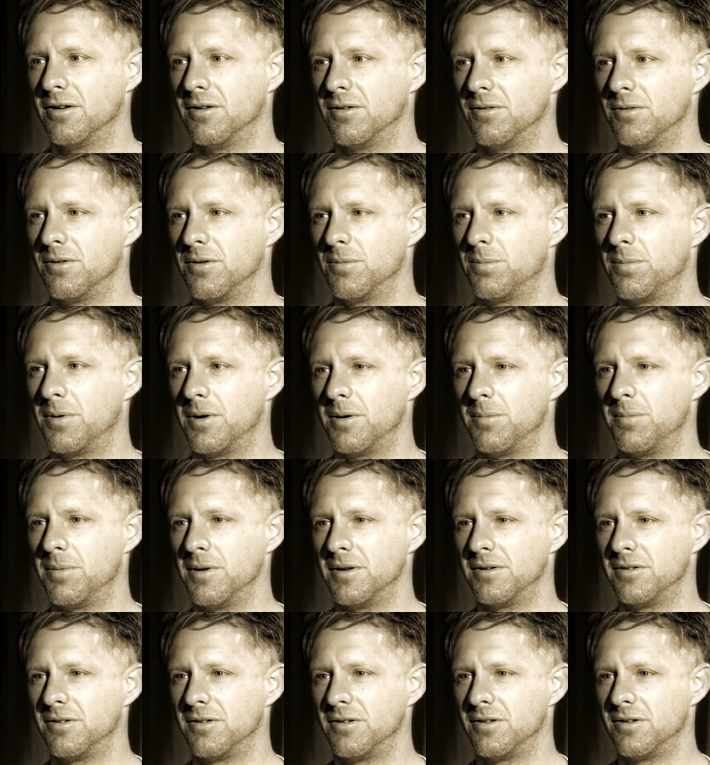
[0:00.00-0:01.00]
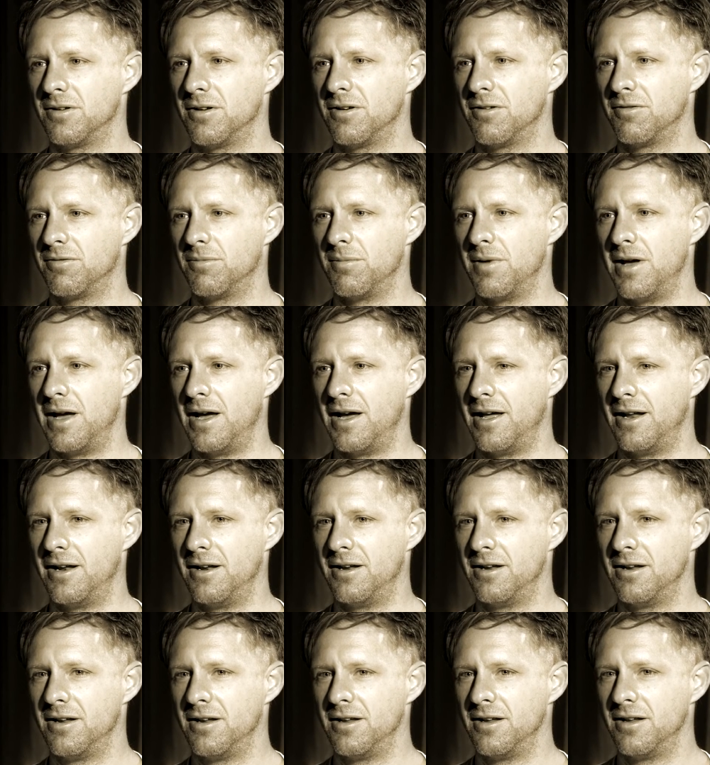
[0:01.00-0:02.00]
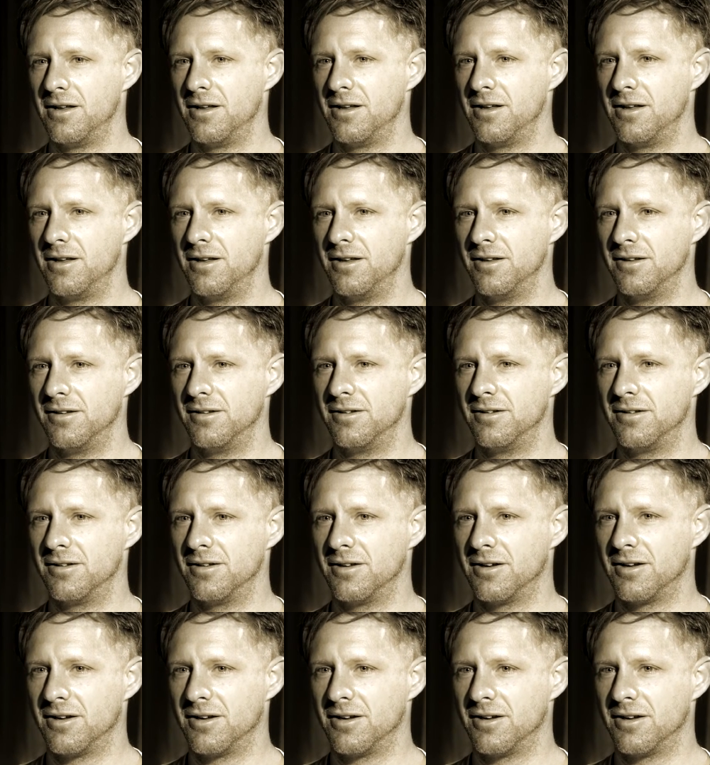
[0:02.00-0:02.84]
the purpose of man is